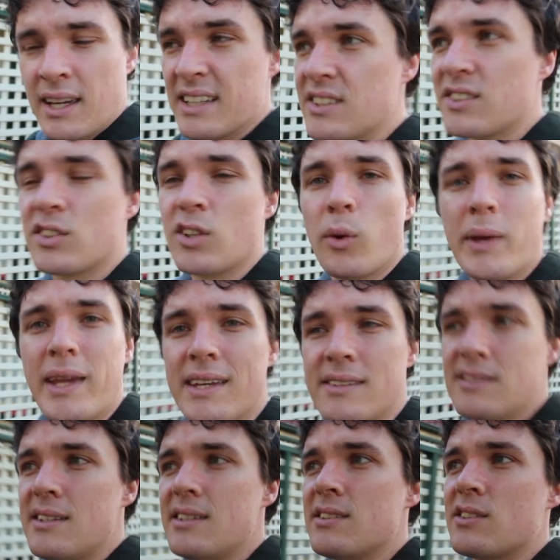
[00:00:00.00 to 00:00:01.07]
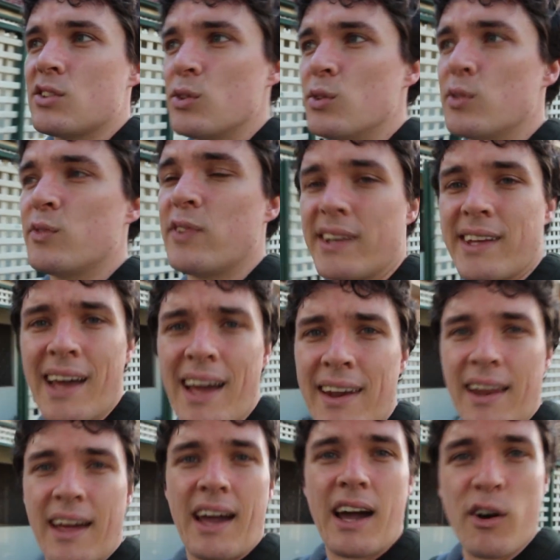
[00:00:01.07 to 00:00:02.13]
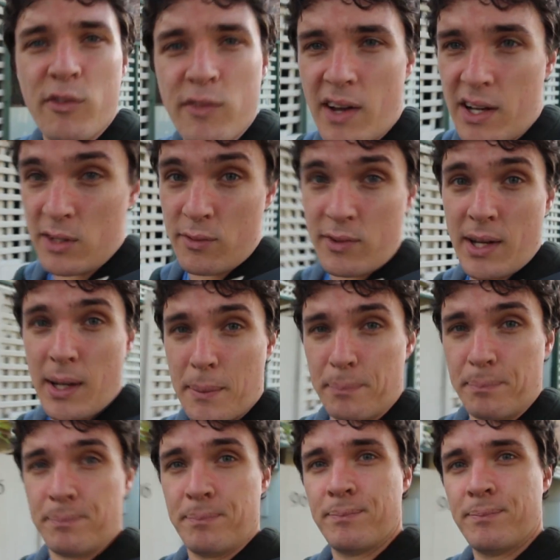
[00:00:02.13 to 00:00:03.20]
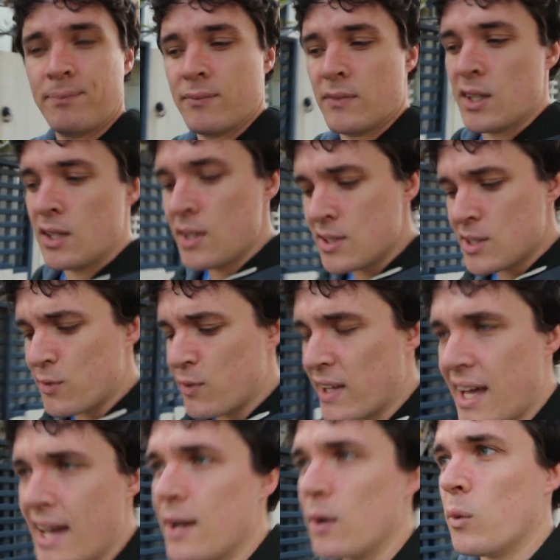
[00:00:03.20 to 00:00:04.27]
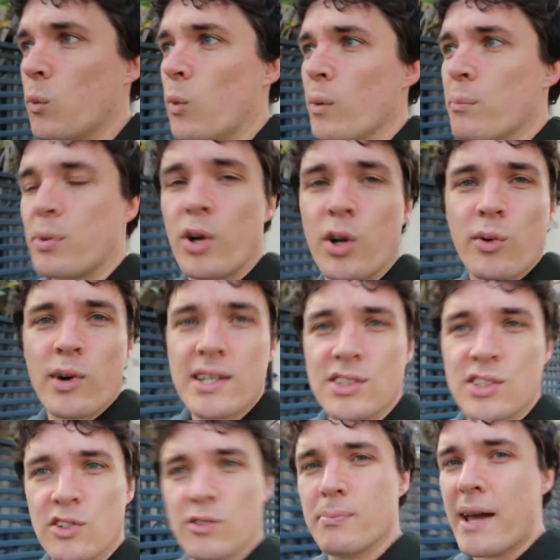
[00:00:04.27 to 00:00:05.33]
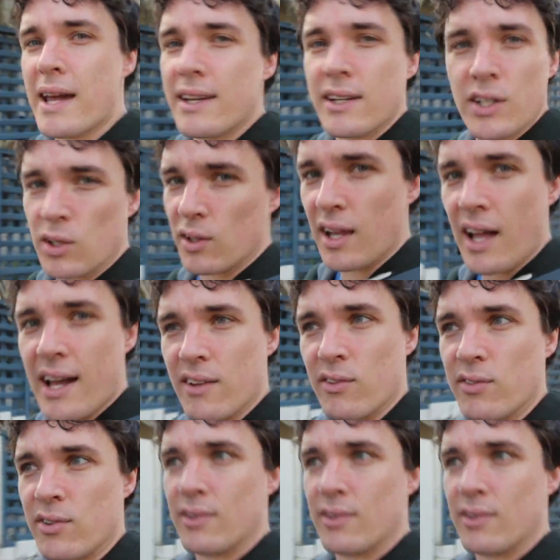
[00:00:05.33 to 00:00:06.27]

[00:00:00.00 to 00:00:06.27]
It's so easy to forget how far you've come, to forget what progress you've made in your life.